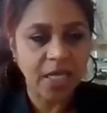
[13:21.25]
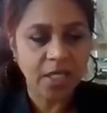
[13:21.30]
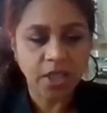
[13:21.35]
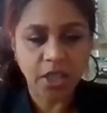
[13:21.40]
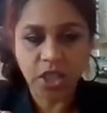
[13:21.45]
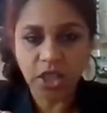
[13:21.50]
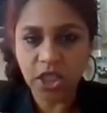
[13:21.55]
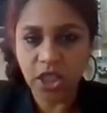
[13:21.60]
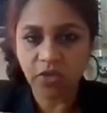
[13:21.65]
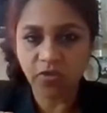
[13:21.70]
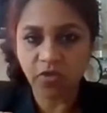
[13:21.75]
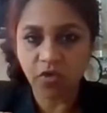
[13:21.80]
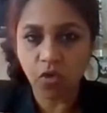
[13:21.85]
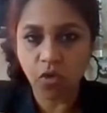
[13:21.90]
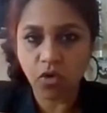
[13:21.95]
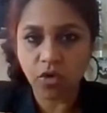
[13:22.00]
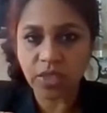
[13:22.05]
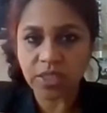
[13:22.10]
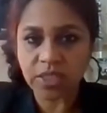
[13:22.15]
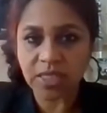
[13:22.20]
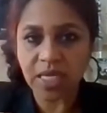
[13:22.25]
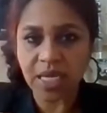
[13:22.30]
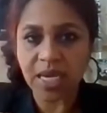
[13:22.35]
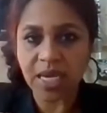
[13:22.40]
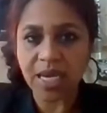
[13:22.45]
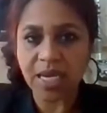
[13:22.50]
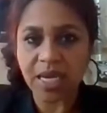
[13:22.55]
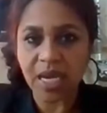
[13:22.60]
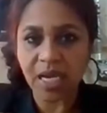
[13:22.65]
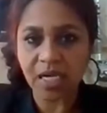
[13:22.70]
The T4 is the
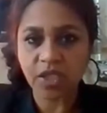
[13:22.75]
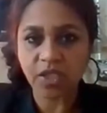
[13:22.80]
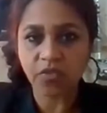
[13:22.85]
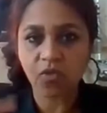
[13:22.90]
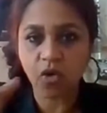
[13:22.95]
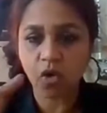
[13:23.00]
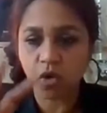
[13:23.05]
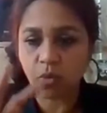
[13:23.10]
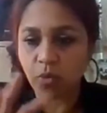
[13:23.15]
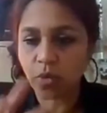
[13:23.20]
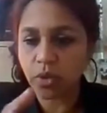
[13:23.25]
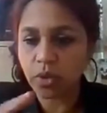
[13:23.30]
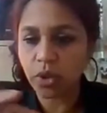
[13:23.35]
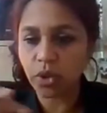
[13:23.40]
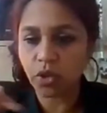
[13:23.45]
inactive hormone.